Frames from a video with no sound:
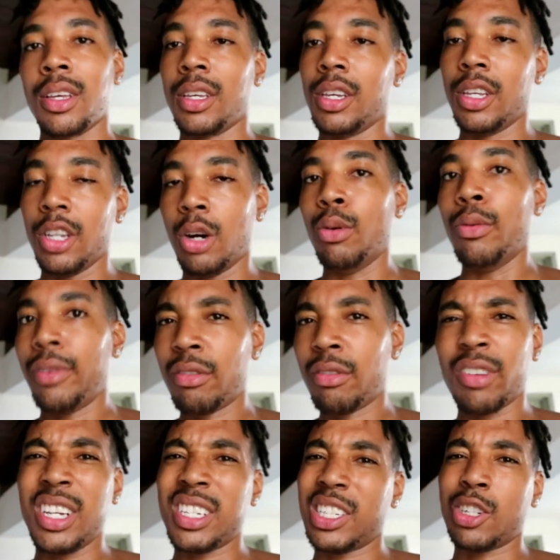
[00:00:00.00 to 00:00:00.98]
You know, within
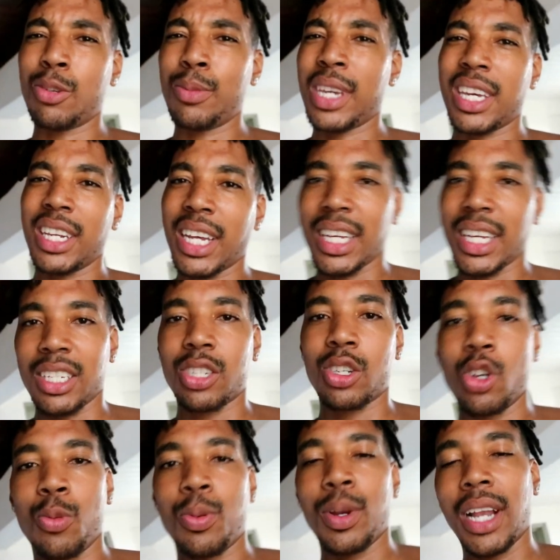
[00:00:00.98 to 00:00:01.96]
reason, not making that
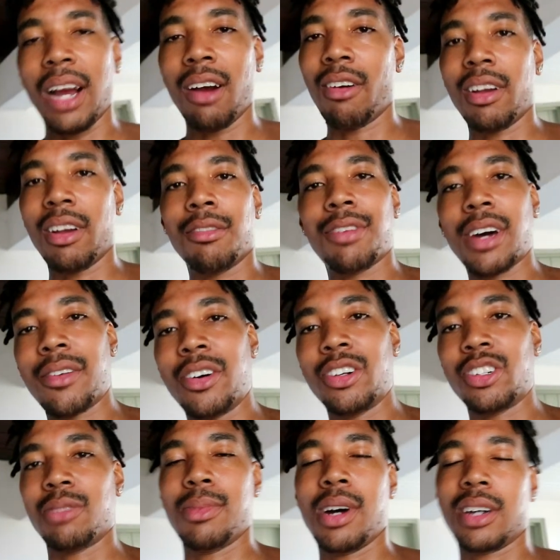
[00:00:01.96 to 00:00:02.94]
stupid, like running
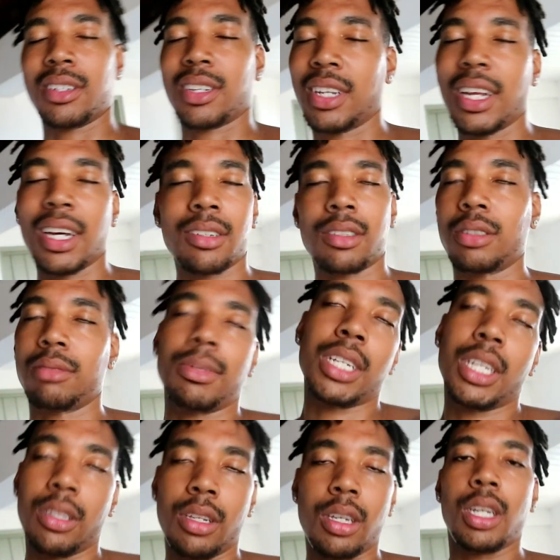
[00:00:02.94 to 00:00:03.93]
500 miles on that, because man
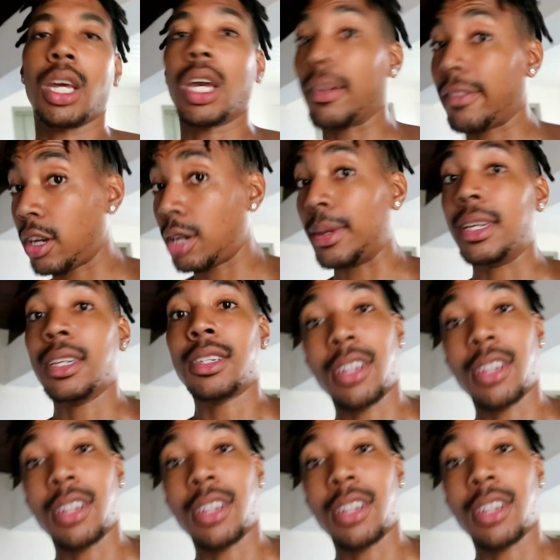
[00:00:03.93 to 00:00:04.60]
ain't doing that.